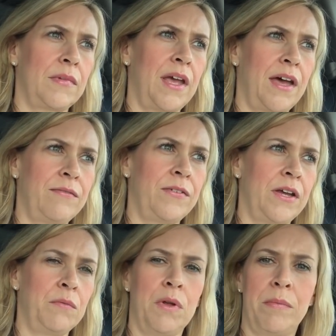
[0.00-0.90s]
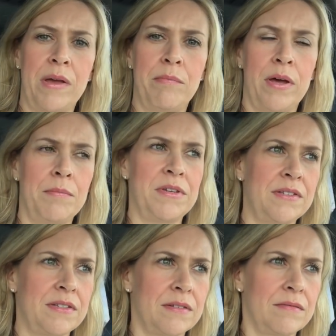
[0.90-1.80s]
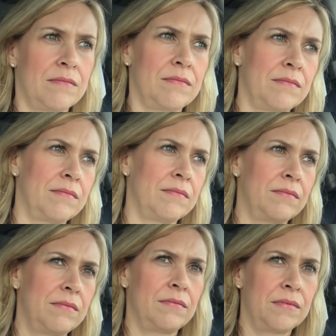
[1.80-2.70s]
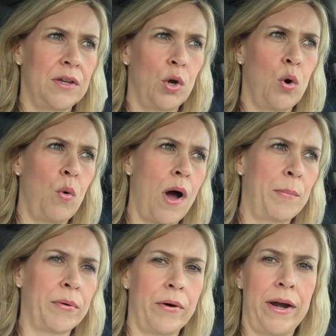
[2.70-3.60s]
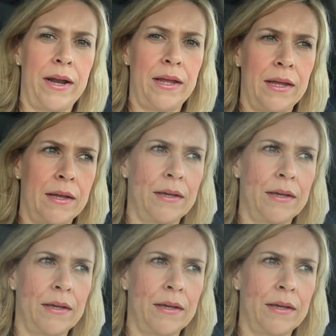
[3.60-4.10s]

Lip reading: have fun while my bum is cooperating.